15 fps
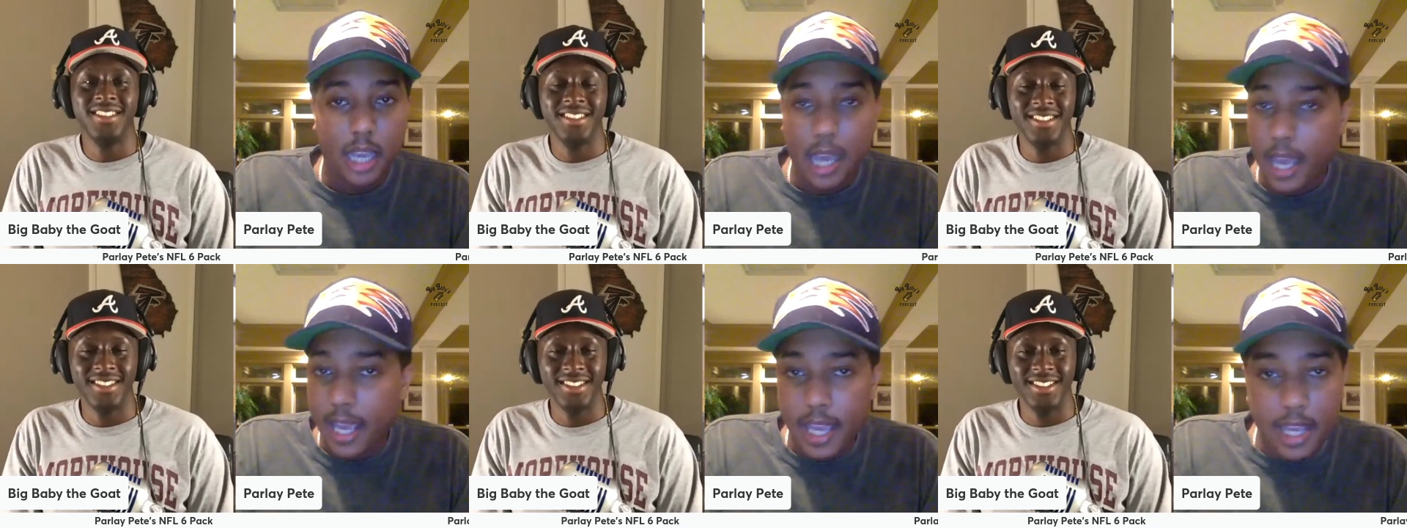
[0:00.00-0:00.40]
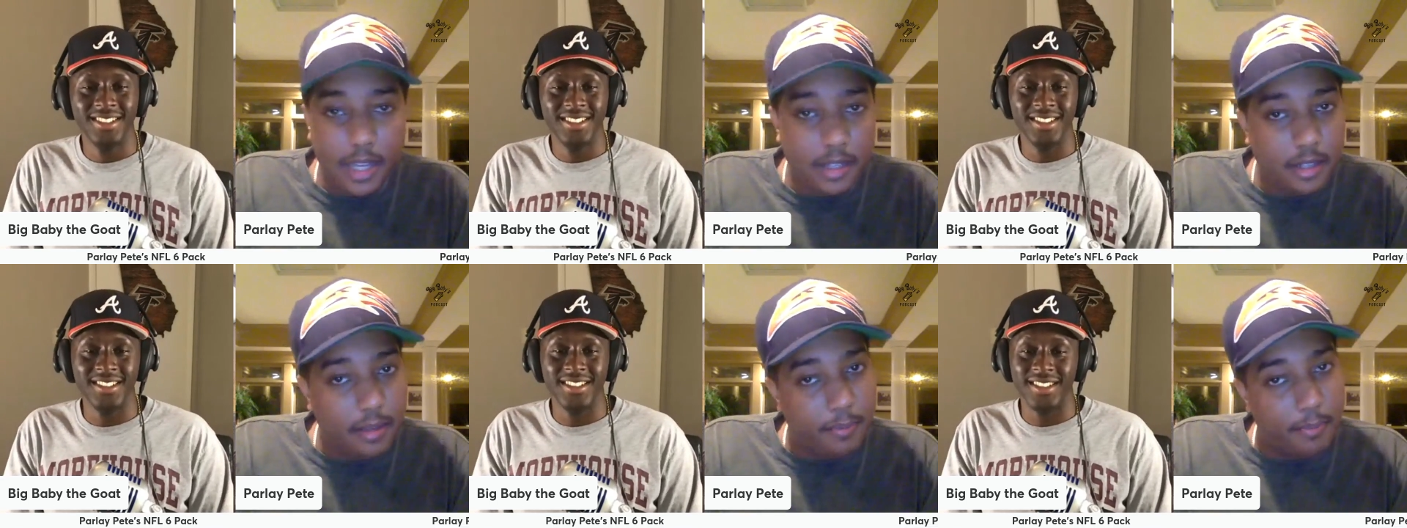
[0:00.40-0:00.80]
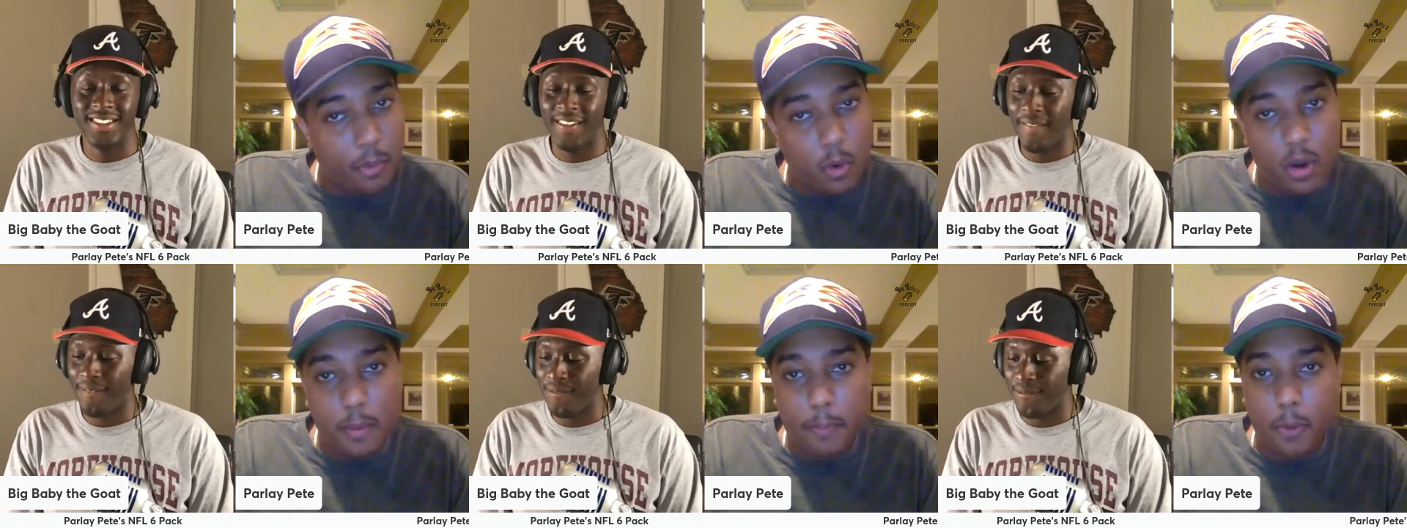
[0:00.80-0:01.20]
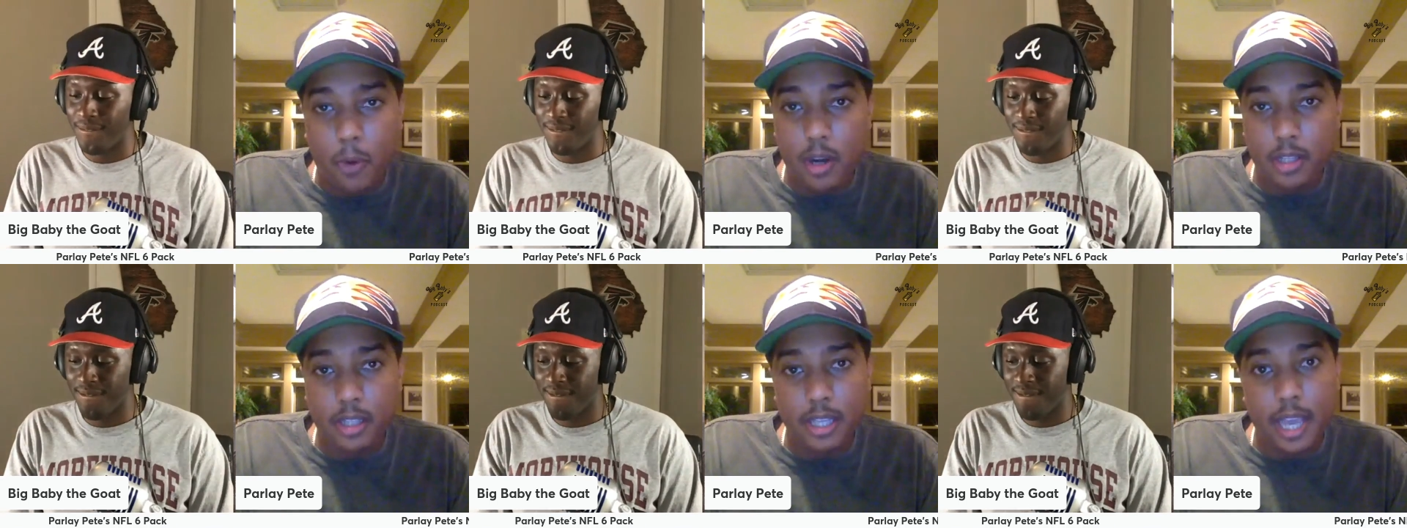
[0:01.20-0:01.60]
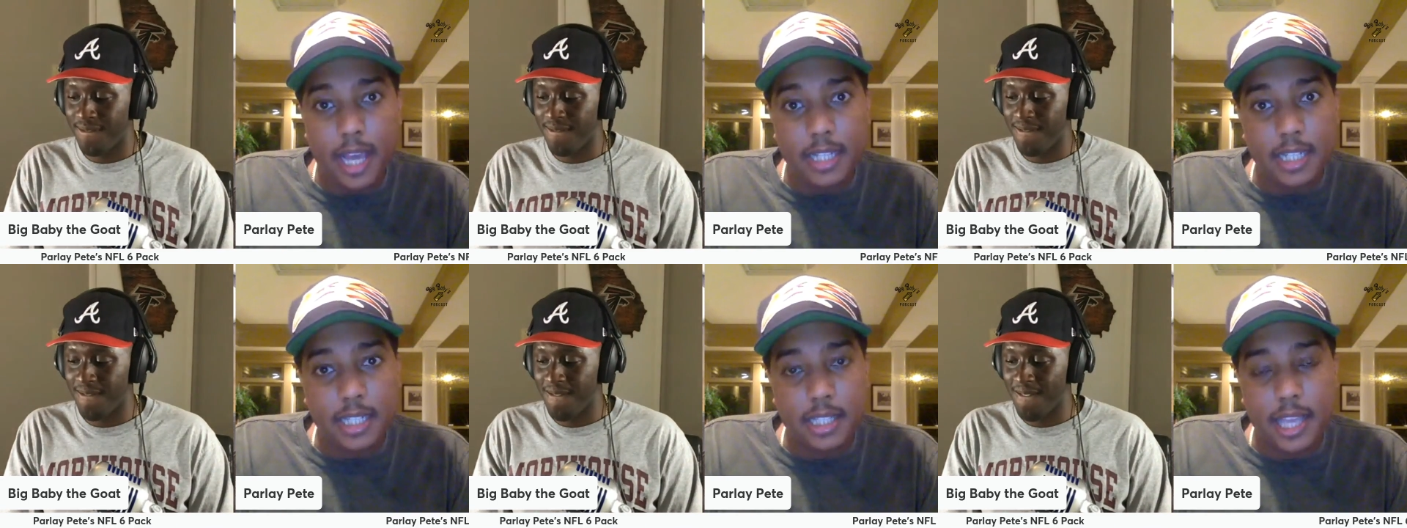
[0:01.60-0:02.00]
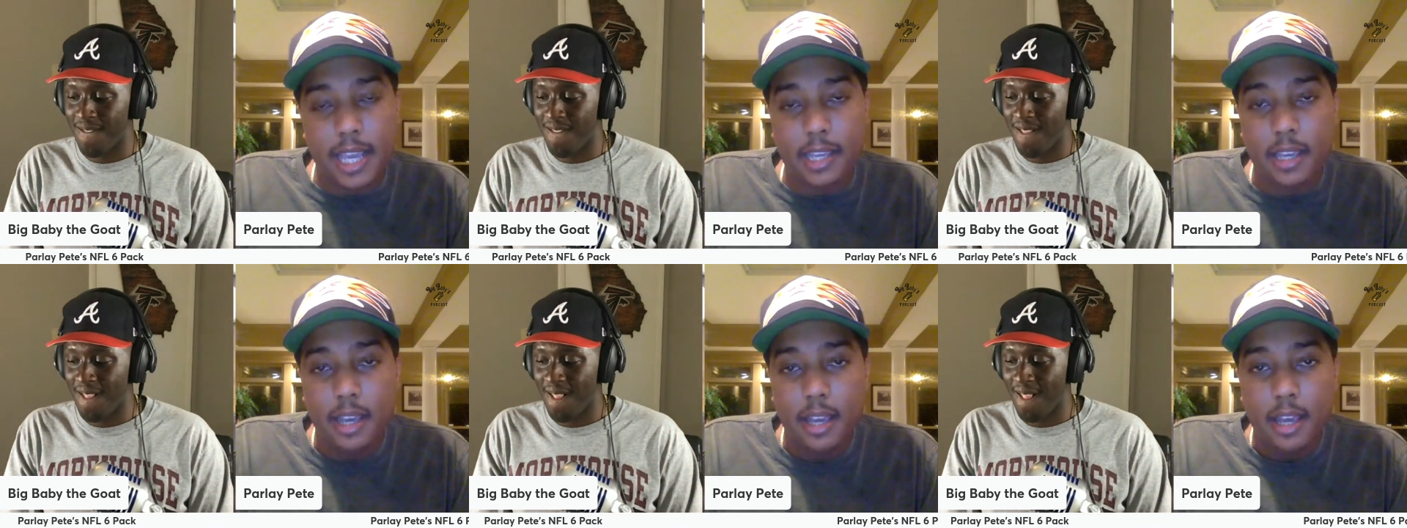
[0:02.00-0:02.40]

Speaker 1: And more importantly, I just think